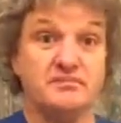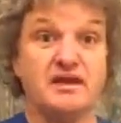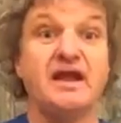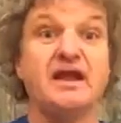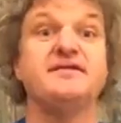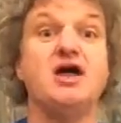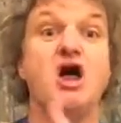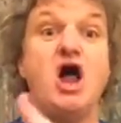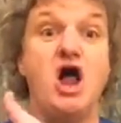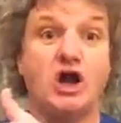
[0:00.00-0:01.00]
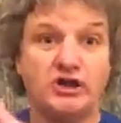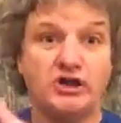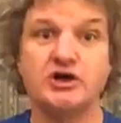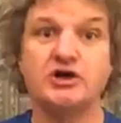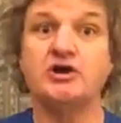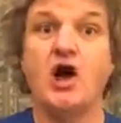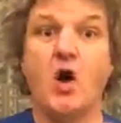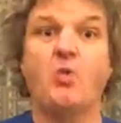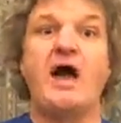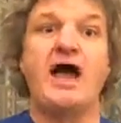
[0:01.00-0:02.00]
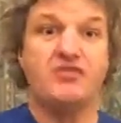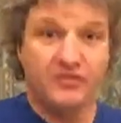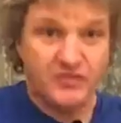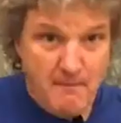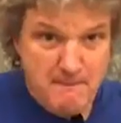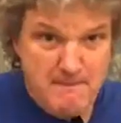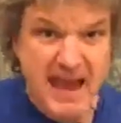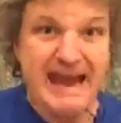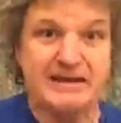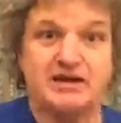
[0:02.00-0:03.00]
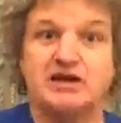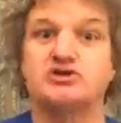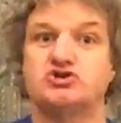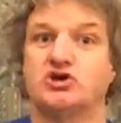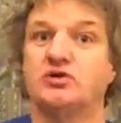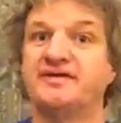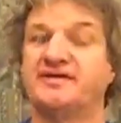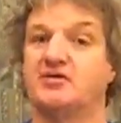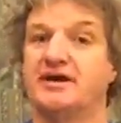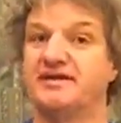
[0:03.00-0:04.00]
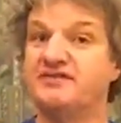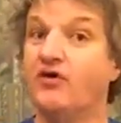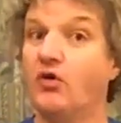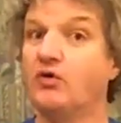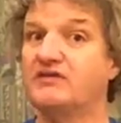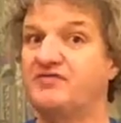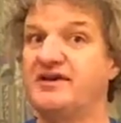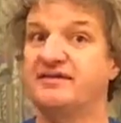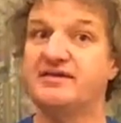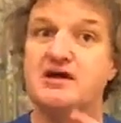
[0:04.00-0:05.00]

is learn where the main control screens for all of these